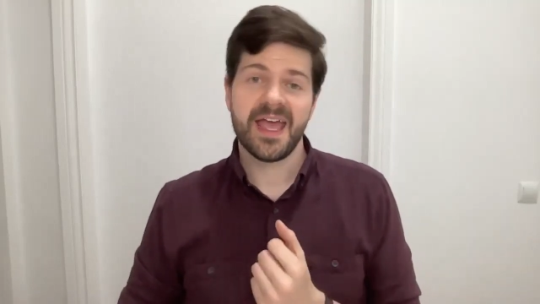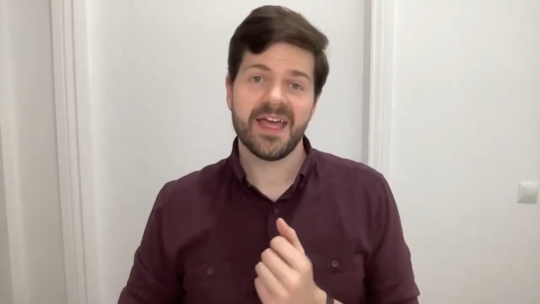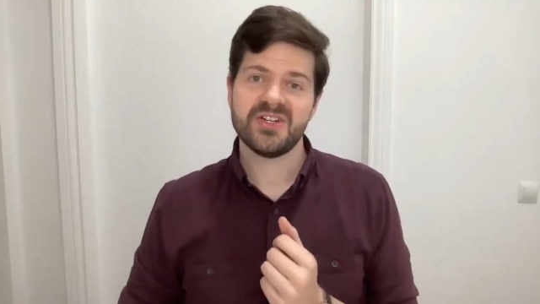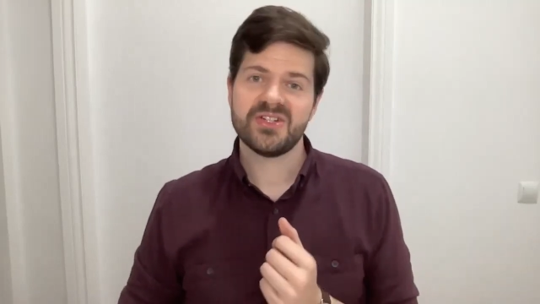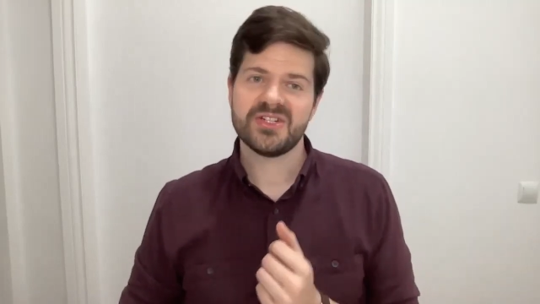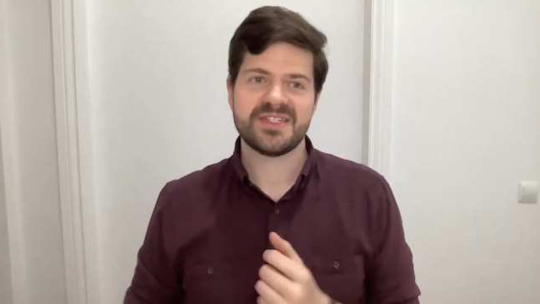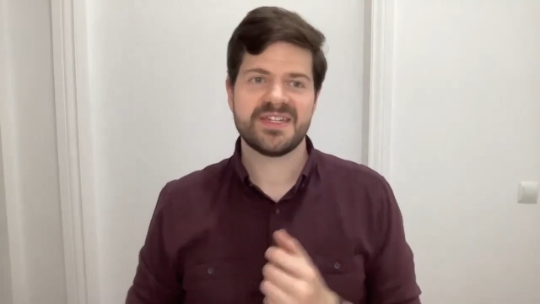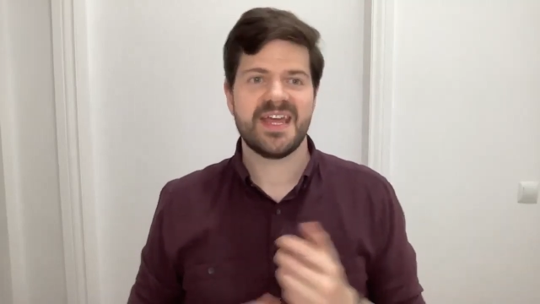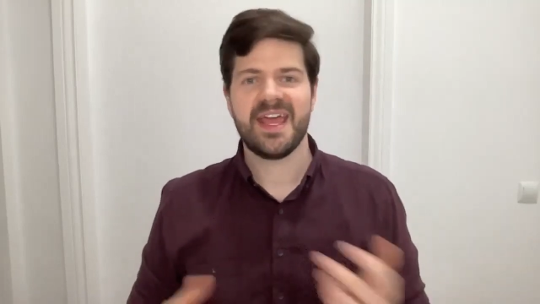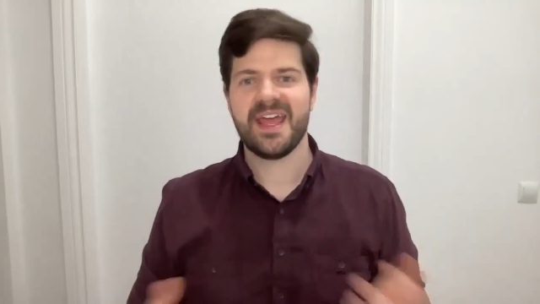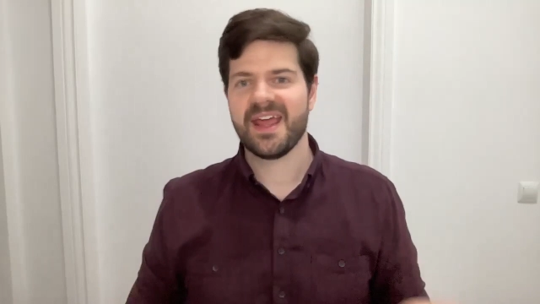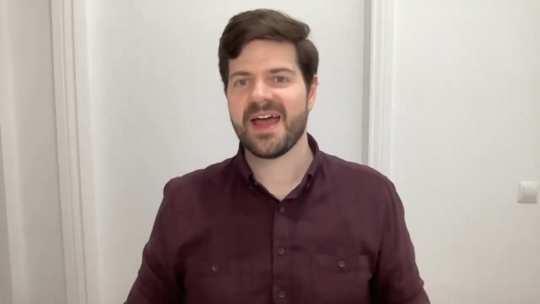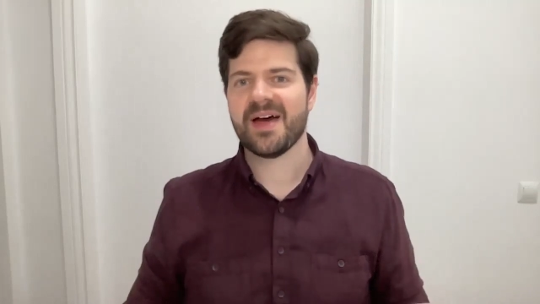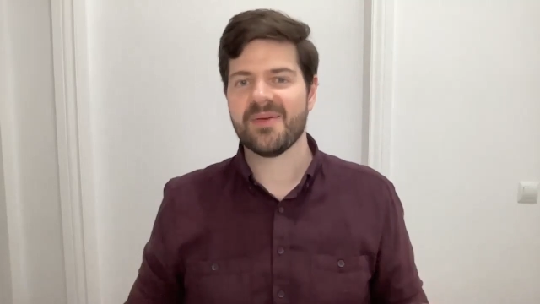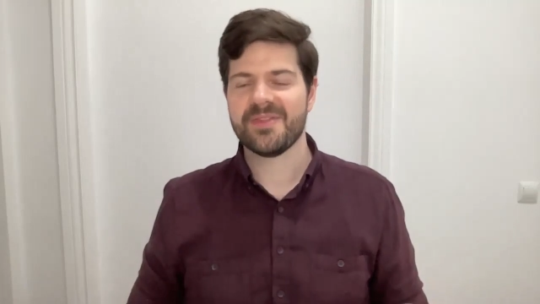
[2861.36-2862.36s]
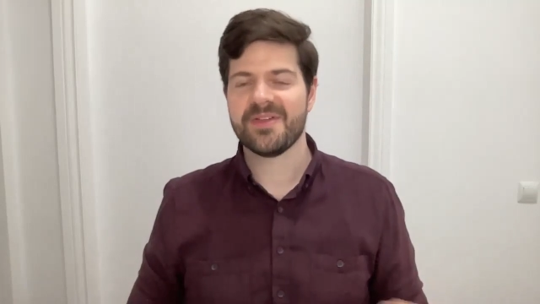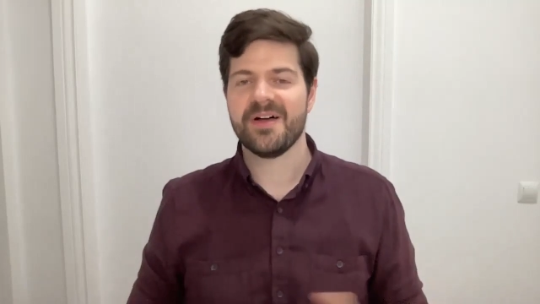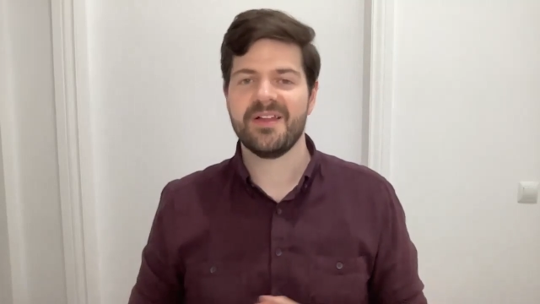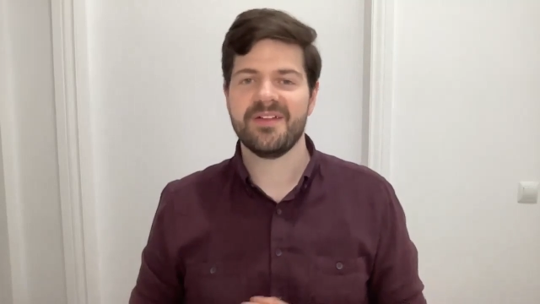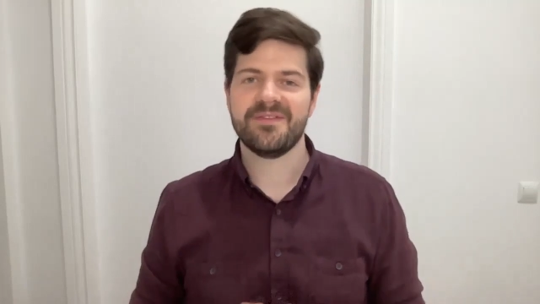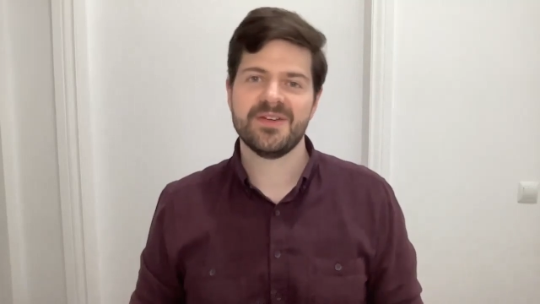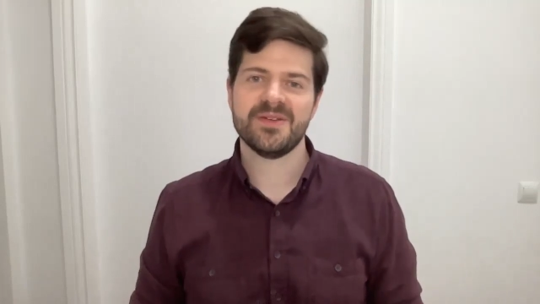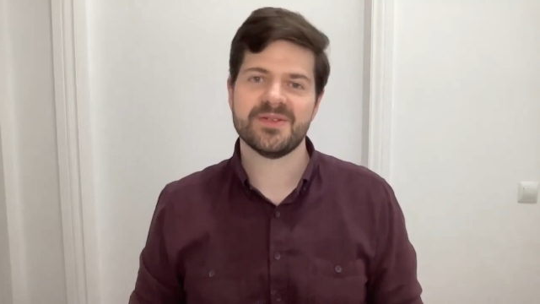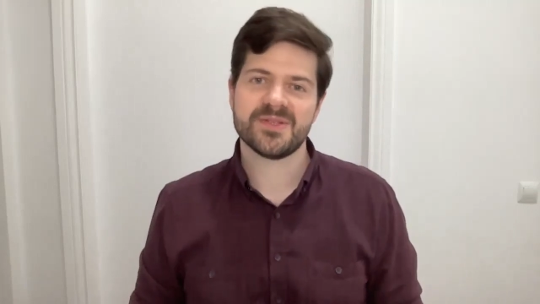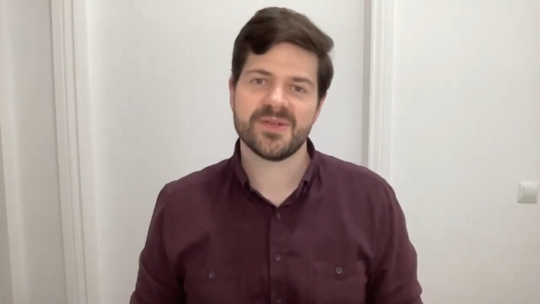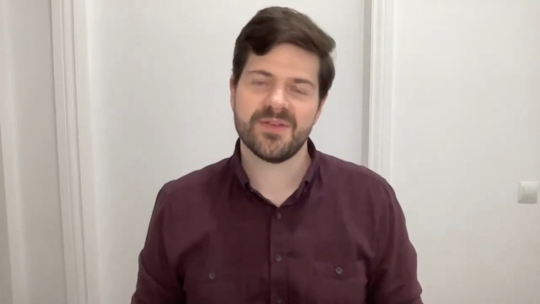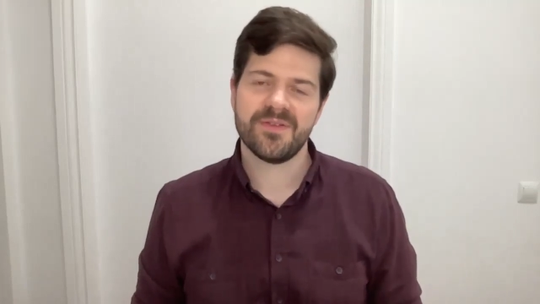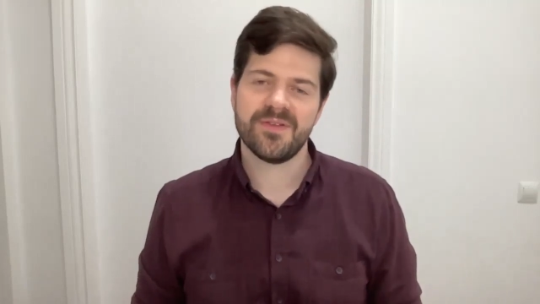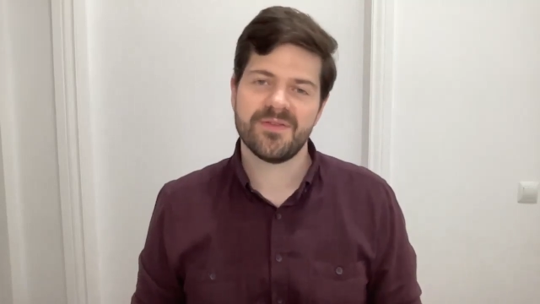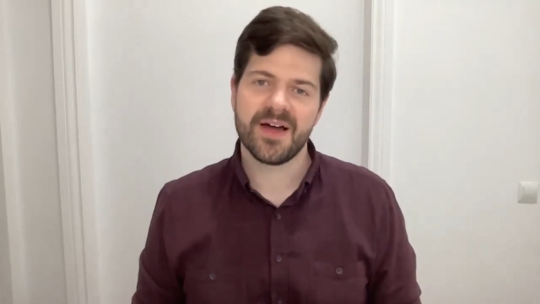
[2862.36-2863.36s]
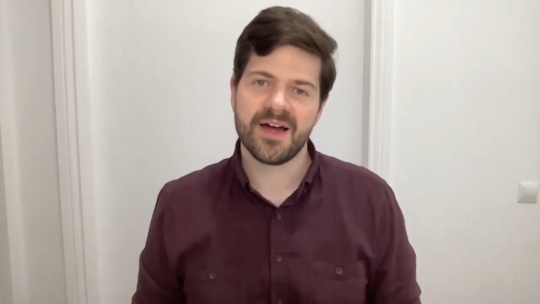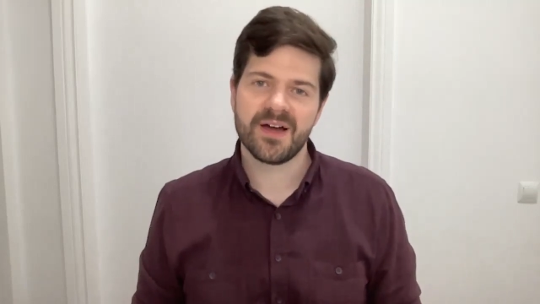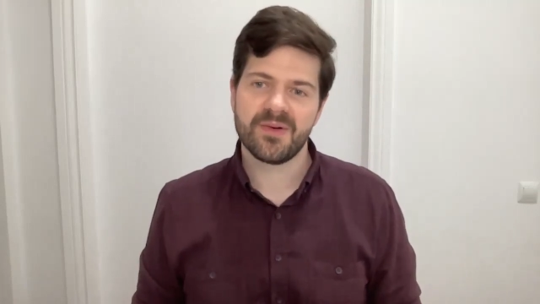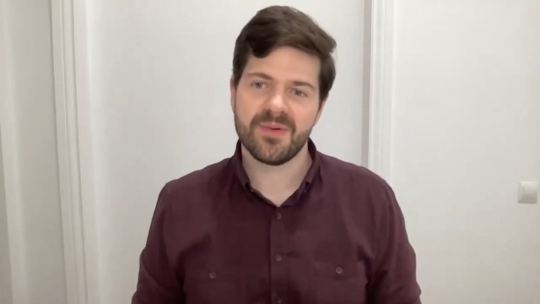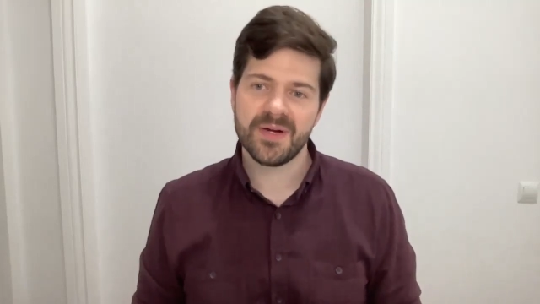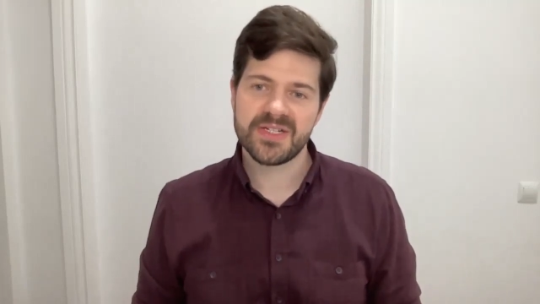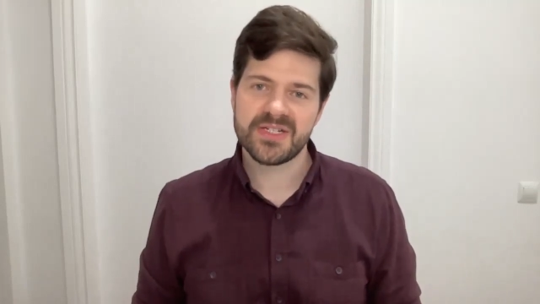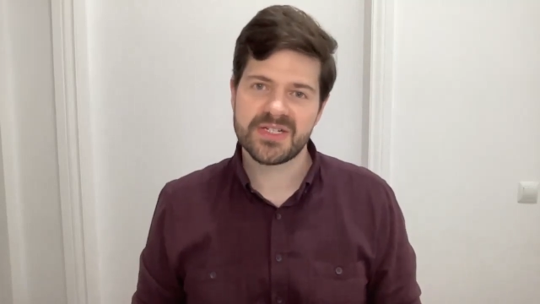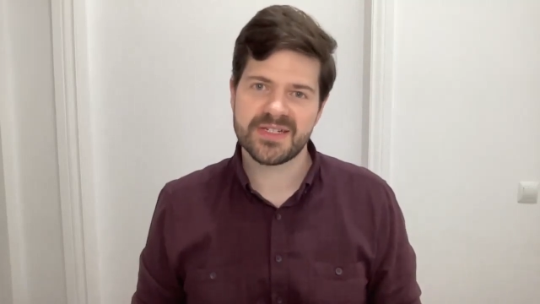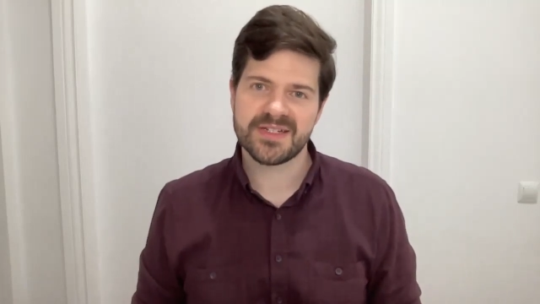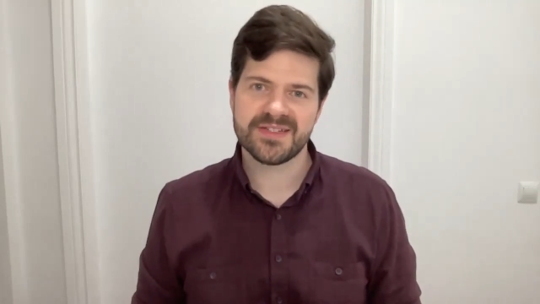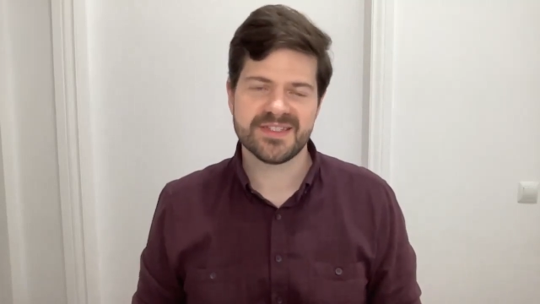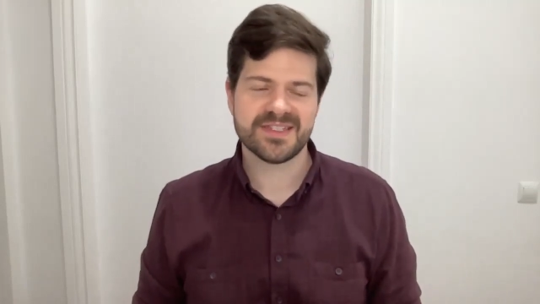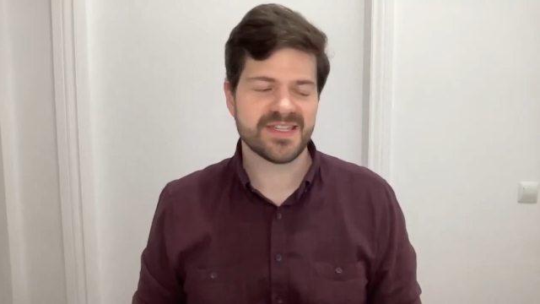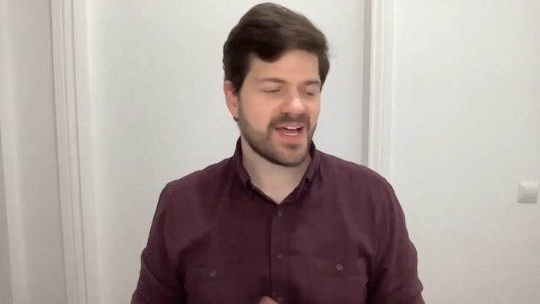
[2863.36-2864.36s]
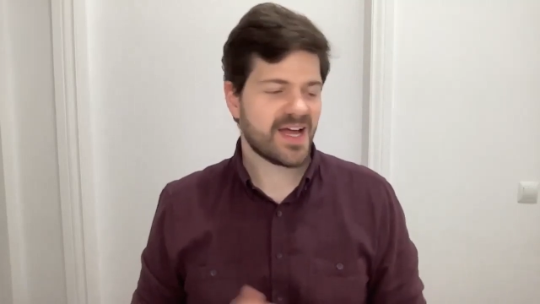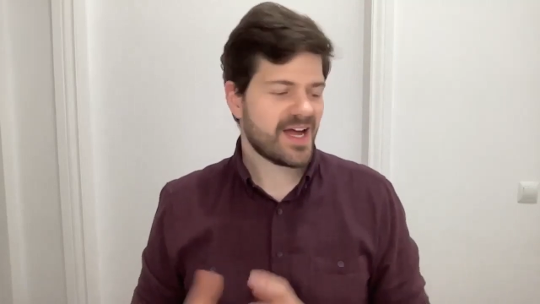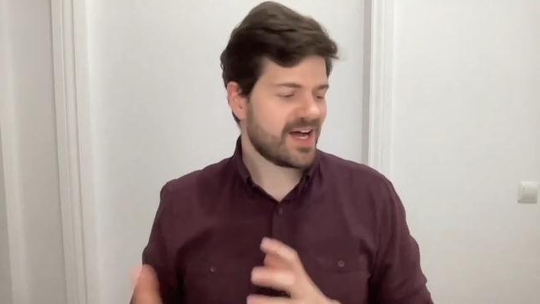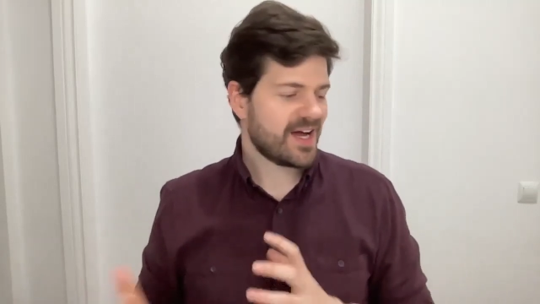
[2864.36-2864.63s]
and just to hang out with all of you. So if you've got questions,